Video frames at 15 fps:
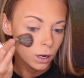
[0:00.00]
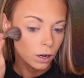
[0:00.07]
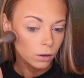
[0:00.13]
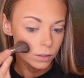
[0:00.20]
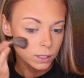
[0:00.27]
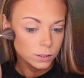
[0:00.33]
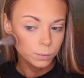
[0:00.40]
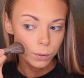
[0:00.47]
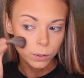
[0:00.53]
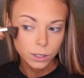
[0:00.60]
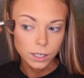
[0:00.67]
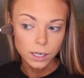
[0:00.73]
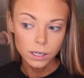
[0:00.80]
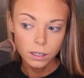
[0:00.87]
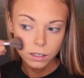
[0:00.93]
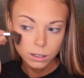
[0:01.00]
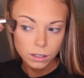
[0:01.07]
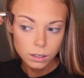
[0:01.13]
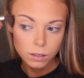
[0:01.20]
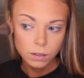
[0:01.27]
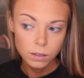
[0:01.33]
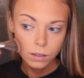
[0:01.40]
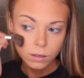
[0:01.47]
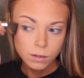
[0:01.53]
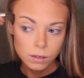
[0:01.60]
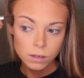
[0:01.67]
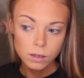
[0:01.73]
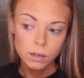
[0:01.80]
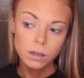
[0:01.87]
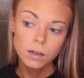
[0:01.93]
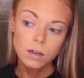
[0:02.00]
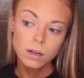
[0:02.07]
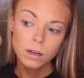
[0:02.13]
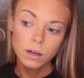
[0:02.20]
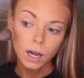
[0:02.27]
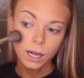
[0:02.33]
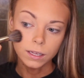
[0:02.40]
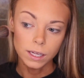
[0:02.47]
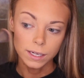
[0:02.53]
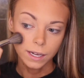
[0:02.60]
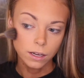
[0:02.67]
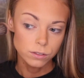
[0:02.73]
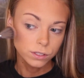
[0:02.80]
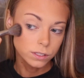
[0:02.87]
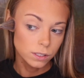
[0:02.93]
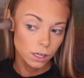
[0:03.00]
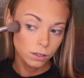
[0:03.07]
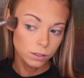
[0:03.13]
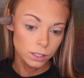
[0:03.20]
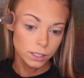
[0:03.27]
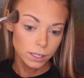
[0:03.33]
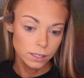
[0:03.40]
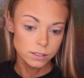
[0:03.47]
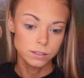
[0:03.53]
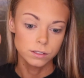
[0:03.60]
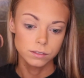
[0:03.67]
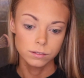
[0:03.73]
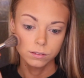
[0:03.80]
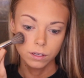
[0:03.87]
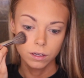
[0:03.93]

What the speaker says: Oh, that's pretty. I like how subtle it is.